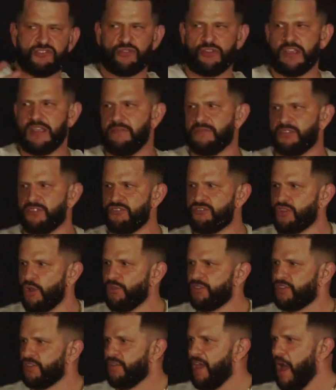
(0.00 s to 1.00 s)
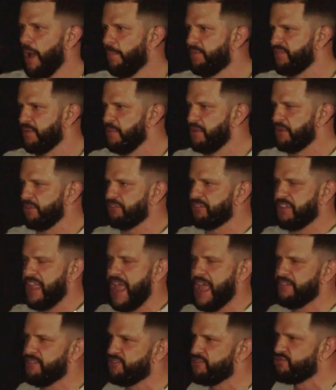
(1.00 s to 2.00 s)
dreams, and Joseph helps them
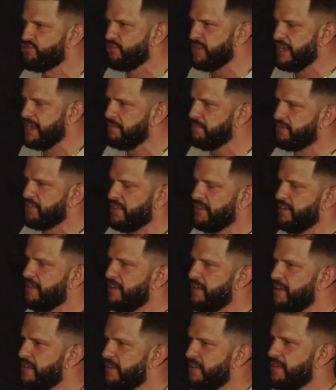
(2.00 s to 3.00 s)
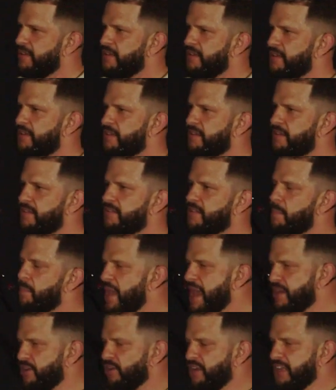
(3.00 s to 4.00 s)
understand the dreams, and the
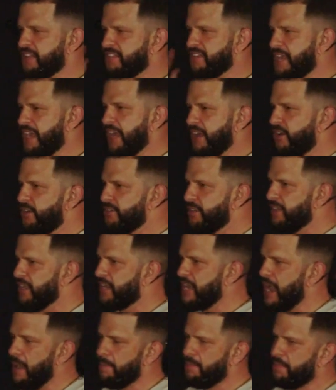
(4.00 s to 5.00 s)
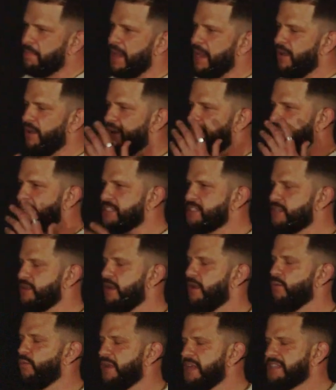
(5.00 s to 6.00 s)
baker gets killed and the cupbearer gets
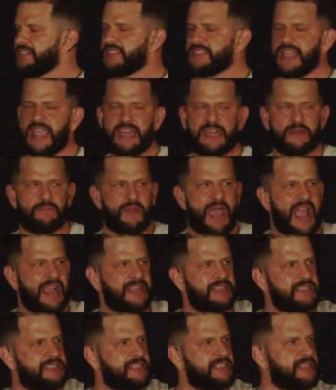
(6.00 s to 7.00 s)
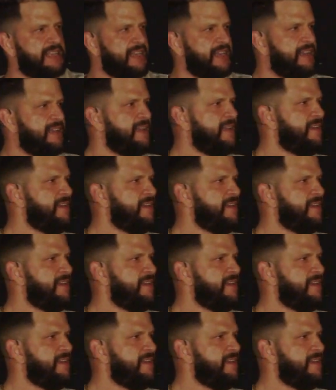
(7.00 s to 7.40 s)
uh, reinstated back into the